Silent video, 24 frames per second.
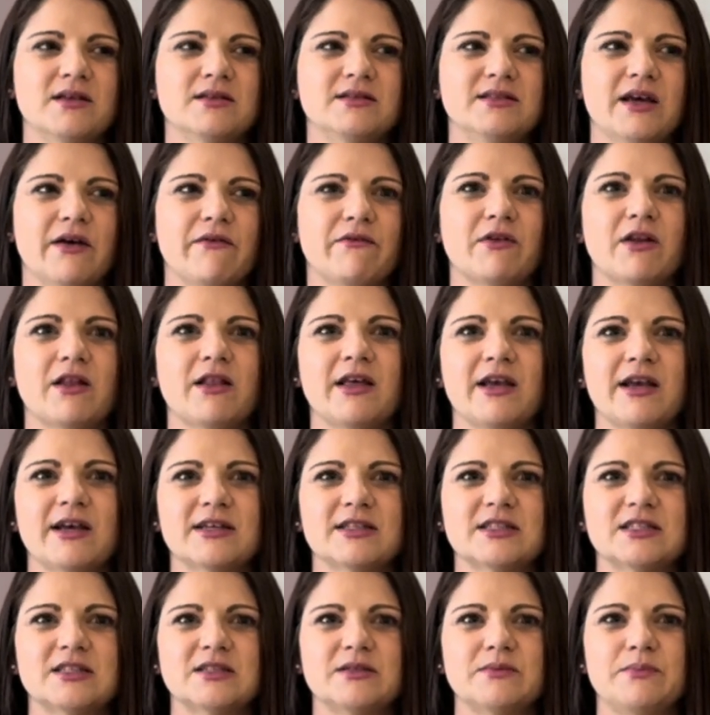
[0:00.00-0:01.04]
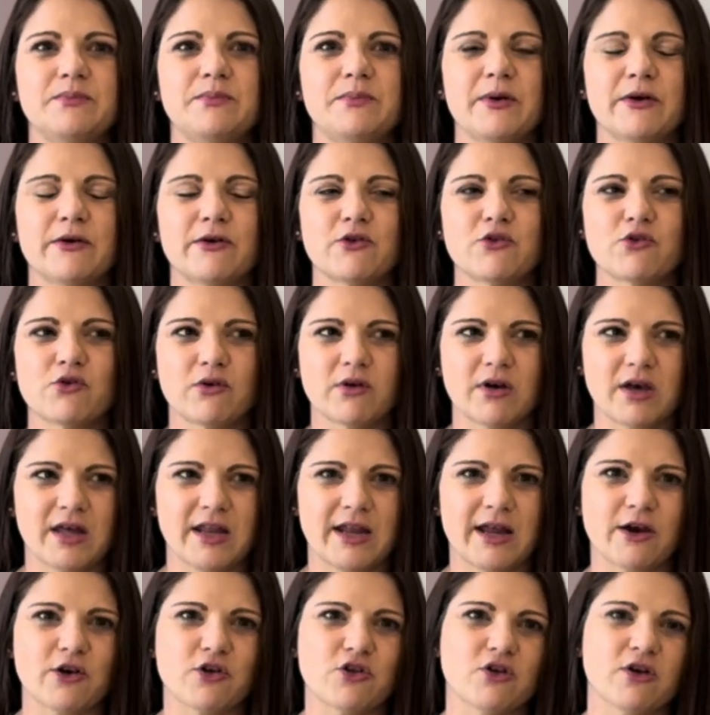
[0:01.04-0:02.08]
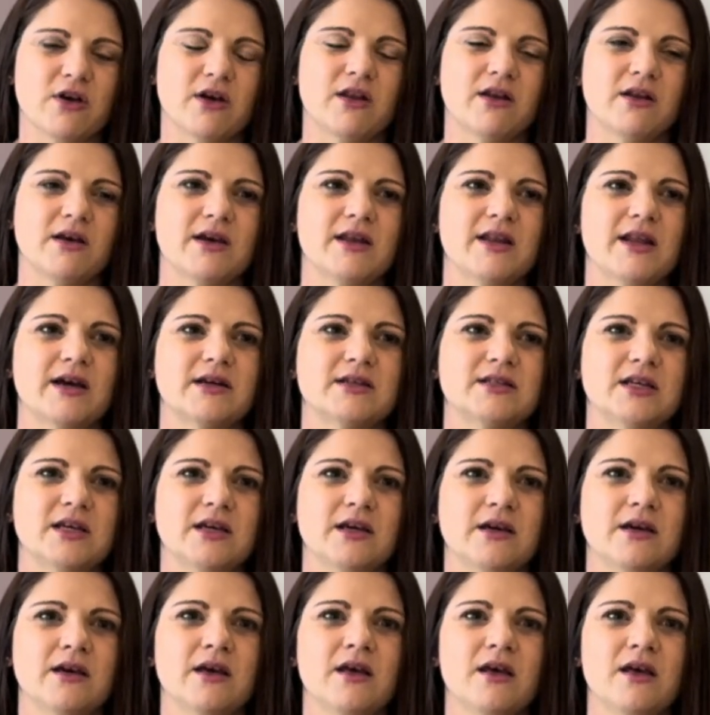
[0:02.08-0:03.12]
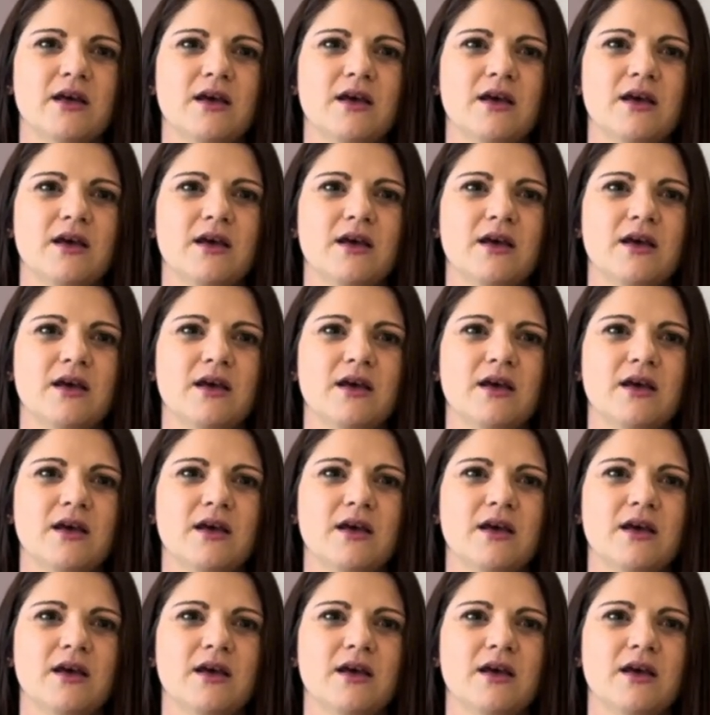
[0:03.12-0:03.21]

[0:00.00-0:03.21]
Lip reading: definitely a spiritual connection, connecting,